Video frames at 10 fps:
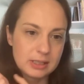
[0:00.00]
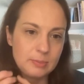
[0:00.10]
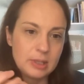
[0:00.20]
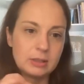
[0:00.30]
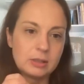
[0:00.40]
this
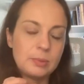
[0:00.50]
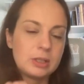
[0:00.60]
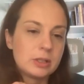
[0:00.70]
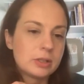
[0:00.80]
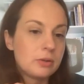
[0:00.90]
method,
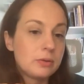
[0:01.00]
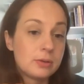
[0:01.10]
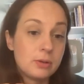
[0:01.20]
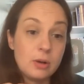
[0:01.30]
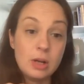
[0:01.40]
but there's
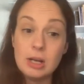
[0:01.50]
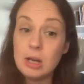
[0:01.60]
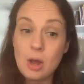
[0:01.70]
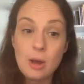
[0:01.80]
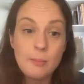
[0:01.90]
also
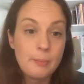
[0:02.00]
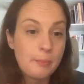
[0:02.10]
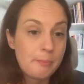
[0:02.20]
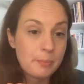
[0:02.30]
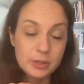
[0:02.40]

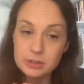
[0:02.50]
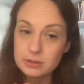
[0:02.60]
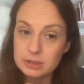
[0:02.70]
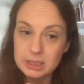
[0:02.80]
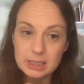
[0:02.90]

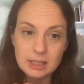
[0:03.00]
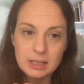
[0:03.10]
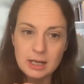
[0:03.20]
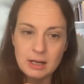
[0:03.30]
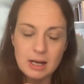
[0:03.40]
personal
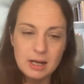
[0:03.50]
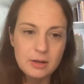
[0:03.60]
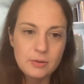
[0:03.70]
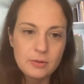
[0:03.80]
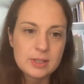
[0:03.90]
data
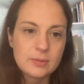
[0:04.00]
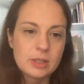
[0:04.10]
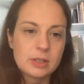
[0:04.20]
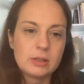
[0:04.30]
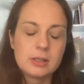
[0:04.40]
IO in
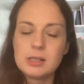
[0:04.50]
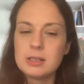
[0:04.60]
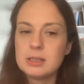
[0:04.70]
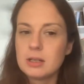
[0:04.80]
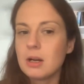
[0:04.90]

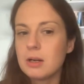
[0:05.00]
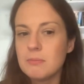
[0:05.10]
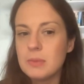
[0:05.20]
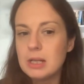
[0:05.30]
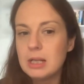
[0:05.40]
Switzerland. There
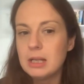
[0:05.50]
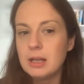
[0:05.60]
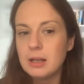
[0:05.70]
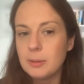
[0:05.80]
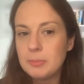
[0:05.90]
are
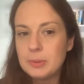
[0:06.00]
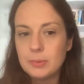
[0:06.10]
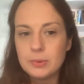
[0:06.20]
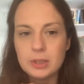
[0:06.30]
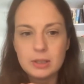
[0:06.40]

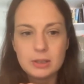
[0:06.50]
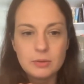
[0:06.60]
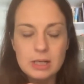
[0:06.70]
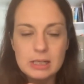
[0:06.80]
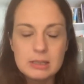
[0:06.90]
people in the
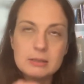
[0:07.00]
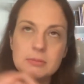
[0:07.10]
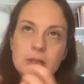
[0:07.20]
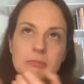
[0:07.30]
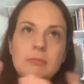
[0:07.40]
US,
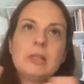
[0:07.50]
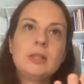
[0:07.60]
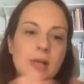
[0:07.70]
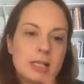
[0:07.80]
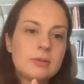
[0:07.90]
in
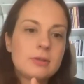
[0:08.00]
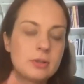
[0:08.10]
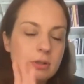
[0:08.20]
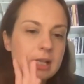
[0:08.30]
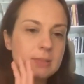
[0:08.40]
the US
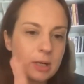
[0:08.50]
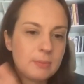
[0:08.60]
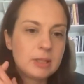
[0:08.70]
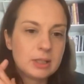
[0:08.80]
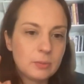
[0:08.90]
also
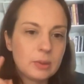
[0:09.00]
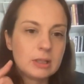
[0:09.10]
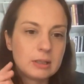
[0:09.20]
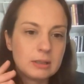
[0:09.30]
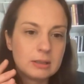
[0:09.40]
experimenting
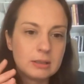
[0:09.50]
with